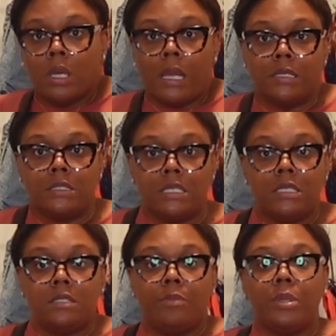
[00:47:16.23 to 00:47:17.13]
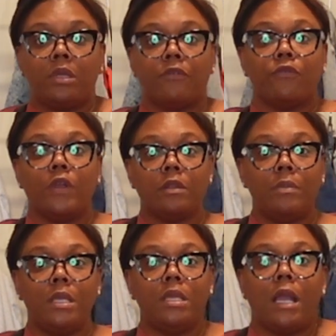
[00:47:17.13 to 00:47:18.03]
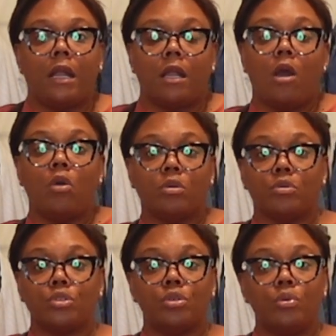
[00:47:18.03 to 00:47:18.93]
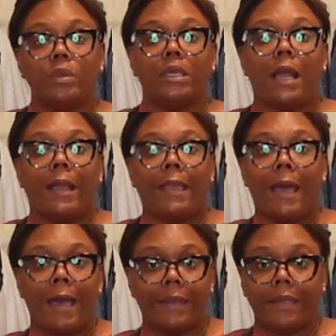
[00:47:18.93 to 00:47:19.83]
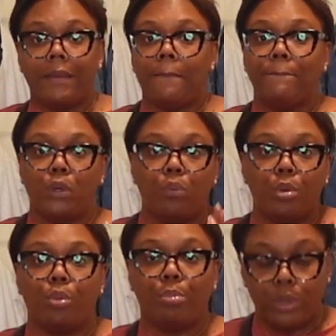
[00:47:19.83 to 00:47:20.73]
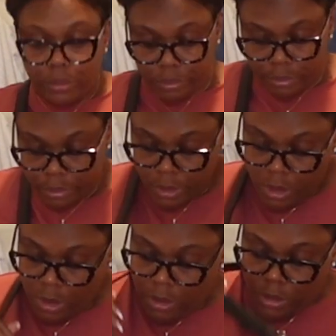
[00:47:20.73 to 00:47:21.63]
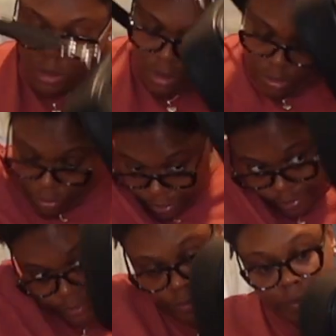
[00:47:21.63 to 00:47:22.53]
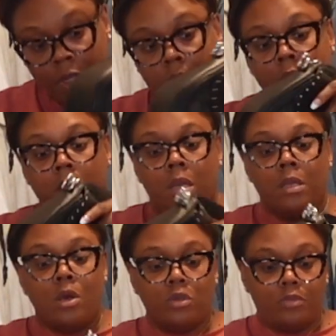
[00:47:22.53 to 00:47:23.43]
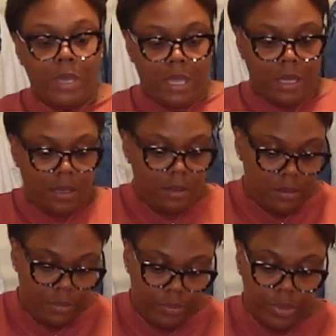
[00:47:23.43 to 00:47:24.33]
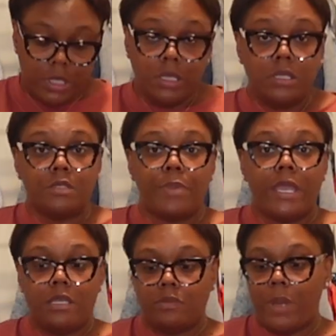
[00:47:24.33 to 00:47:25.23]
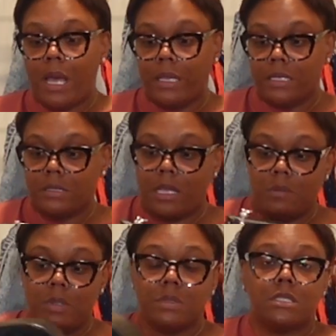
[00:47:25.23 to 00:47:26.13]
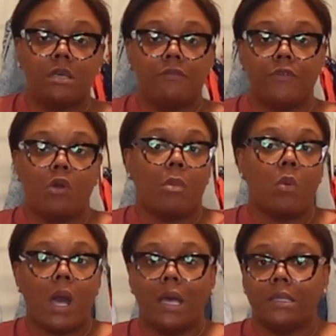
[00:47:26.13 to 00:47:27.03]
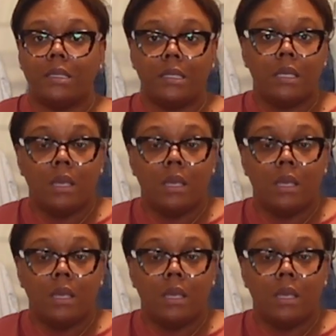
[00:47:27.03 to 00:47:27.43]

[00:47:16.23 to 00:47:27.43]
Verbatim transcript: uh, it's easy to put in front of me. I can hold on to it. I got it. Boom, boom, boom. So, coach bag. Plenty of space, pockets. I can put my cell phone, my wallet,